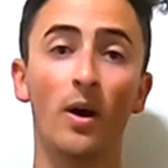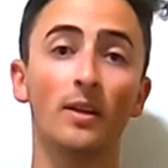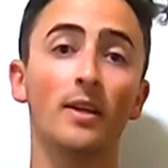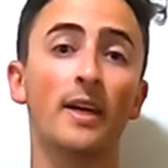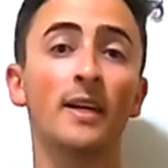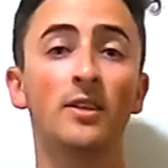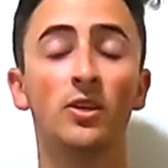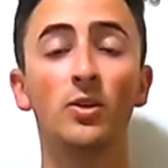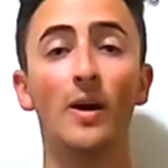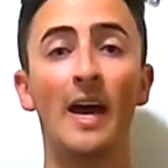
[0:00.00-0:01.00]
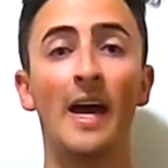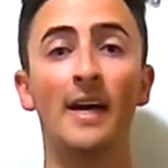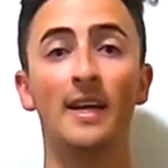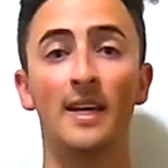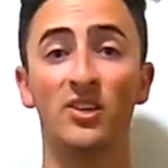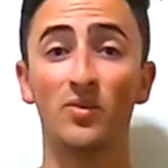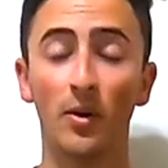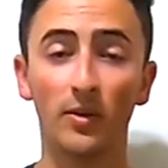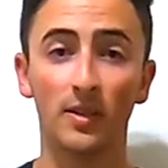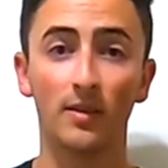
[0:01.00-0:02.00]
you are looking to add a
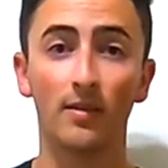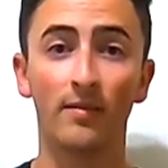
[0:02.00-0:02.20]
smoked